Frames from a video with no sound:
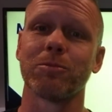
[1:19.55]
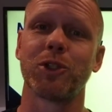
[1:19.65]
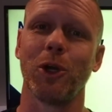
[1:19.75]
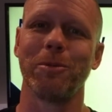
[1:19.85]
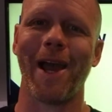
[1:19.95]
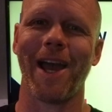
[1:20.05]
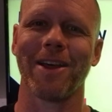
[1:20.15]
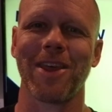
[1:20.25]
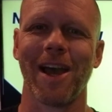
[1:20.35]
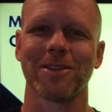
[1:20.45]
two
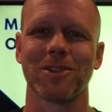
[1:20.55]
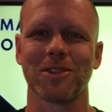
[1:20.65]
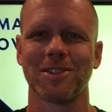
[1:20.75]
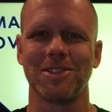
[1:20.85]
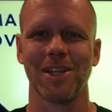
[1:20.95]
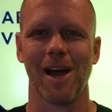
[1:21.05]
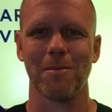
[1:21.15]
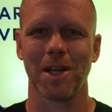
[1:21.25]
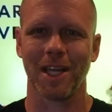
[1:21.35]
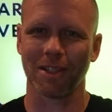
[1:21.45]
bath houses
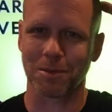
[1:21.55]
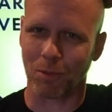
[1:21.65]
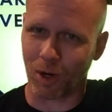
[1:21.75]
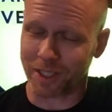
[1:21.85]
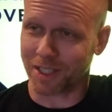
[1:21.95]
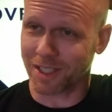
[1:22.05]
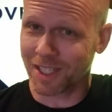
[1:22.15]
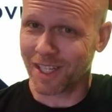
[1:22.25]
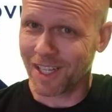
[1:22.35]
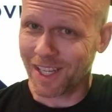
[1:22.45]
dominate the market.
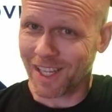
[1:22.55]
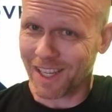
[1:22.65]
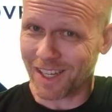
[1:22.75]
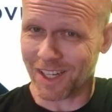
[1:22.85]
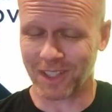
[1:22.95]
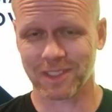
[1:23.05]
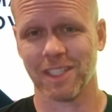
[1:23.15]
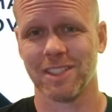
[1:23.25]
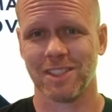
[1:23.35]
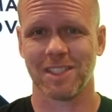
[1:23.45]
Oh, God,
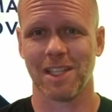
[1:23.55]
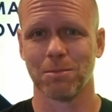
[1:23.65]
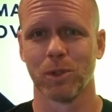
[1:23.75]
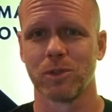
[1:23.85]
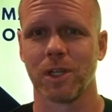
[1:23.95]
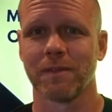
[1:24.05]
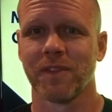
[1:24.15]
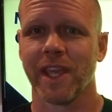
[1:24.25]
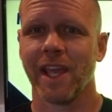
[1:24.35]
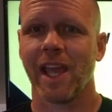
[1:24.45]
did you see that bruise there?
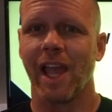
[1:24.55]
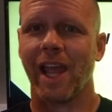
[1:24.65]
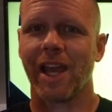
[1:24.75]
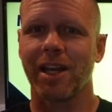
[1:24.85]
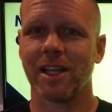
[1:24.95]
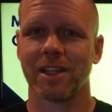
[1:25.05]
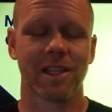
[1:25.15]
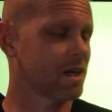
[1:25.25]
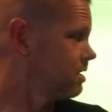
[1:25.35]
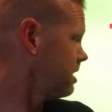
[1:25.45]
And
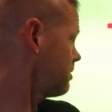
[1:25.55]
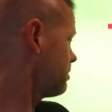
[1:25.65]
there,